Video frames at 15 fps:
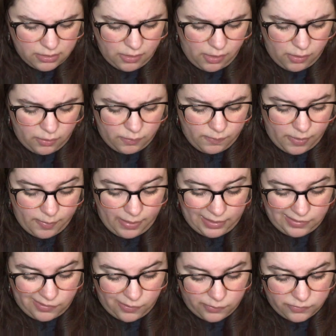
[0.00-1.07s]
Oh, Mom
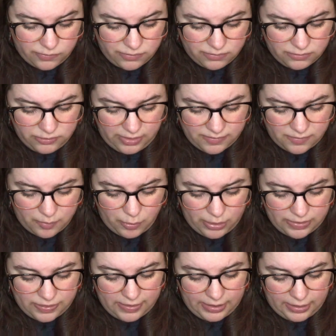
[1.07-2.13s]
echoes. She has a
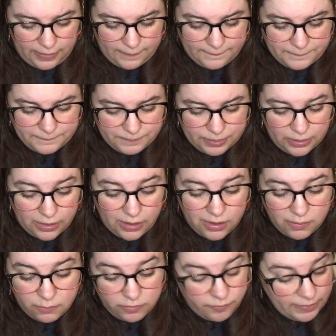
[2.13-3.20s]
point there.
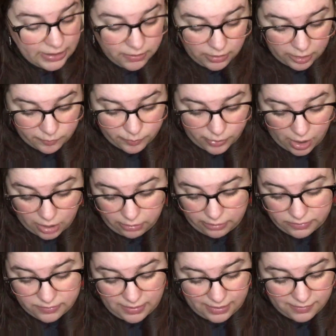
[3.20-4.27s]
We've made a lot of
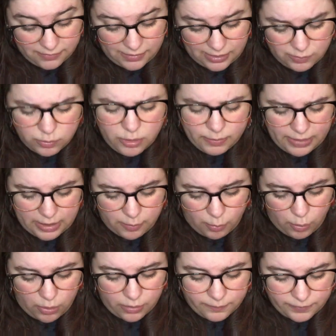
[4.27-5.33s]
progress, Dad said. We'll make
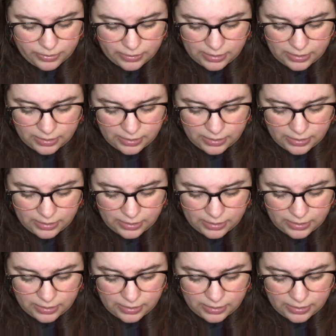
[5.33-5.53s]
more.